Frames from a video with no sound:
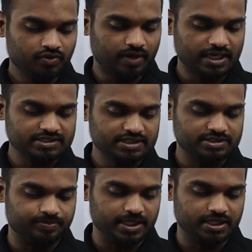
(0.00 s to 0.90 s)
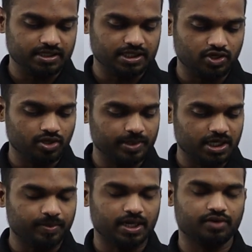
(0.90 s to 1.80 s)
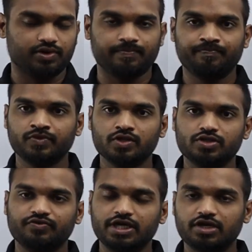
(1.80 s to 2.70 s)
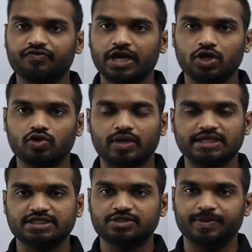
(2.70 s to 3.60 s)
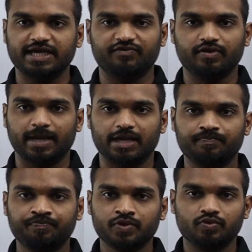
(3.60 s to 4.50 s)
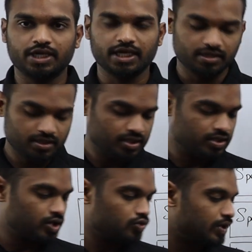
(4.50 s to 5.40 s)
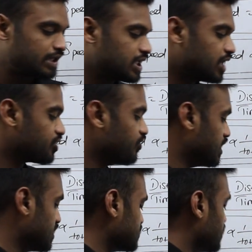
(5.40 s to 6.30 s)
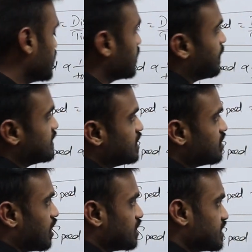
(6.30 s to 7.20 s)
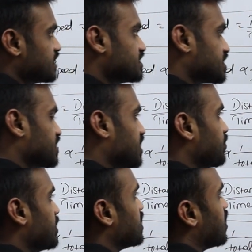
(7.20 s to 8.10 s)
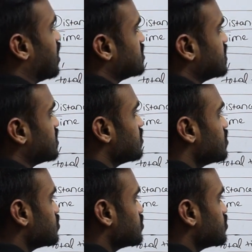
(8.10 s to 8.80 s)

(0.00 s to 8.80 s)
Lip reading: What is his speed in kilometer per hour? So we need to find out what is the speed of a man. Okay, now what they have given is a person crosses 600 meter long street.